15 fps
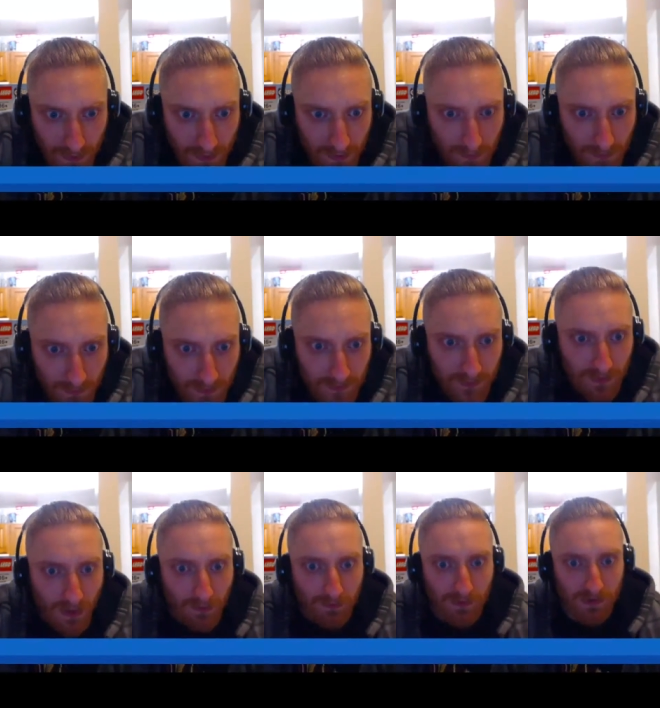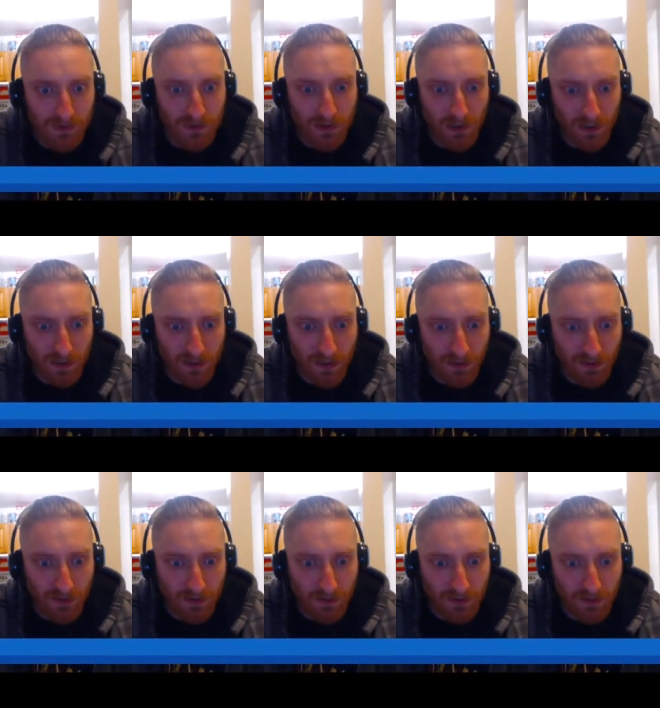um, let's see. I'm just checking
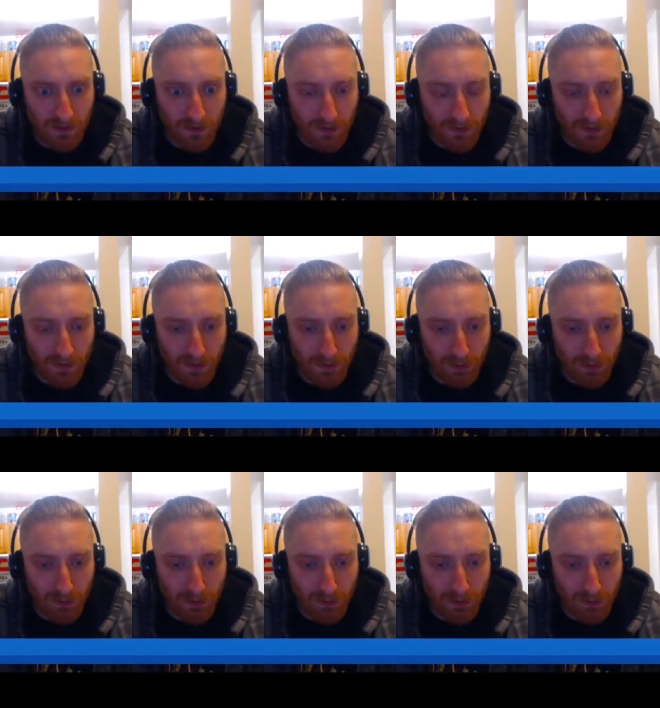out the uh,